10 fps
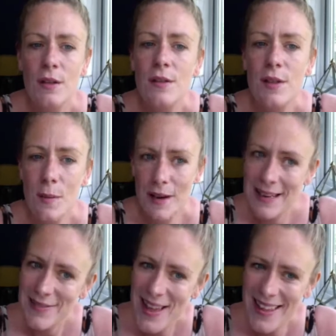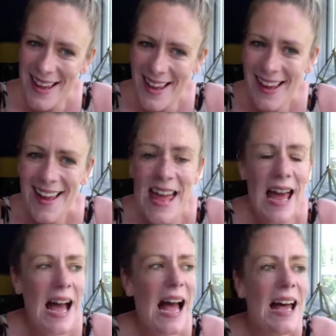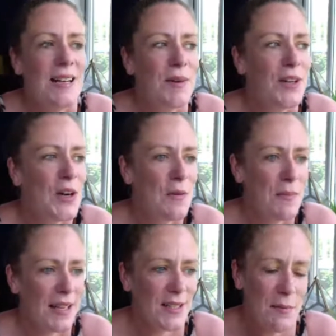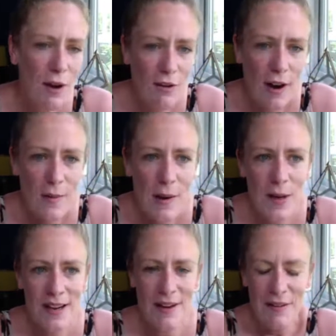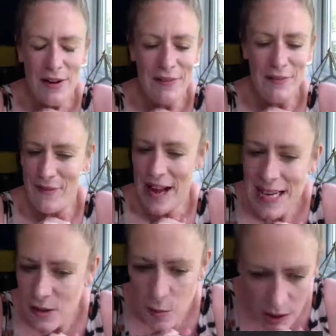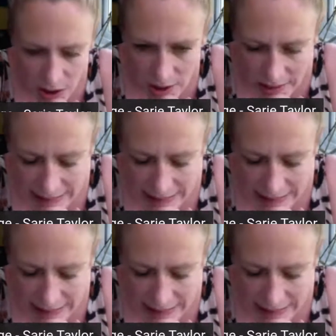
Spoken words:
So I'm going to leave that there and I'm going to come back tomorrow and we're going to have our final one.